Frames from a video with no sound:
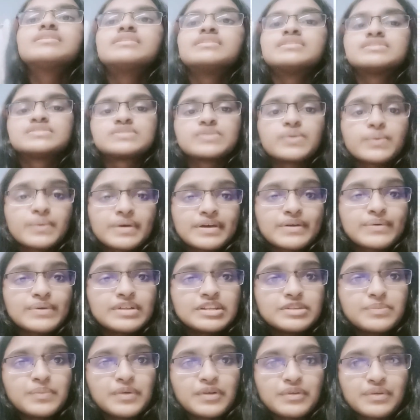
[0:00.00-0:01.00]
So we're
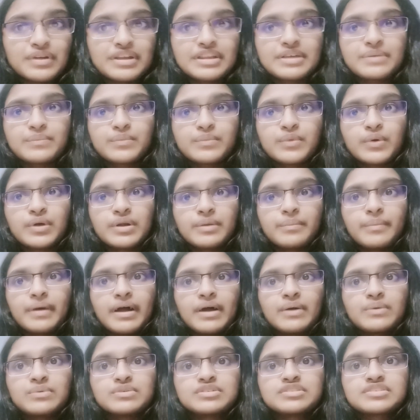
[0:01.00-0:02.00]
going to be reading more
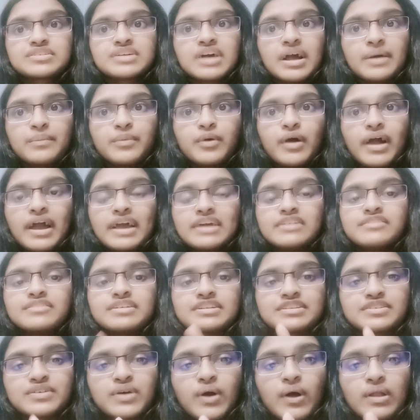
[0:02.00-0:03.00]
about
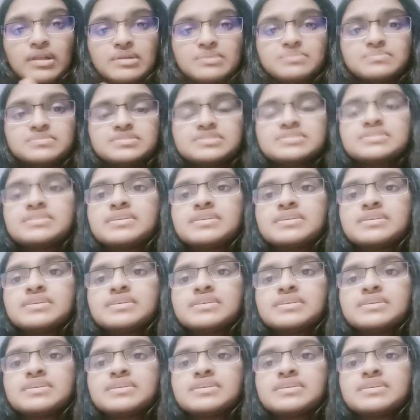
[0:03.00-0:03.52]
carbohydrate columns.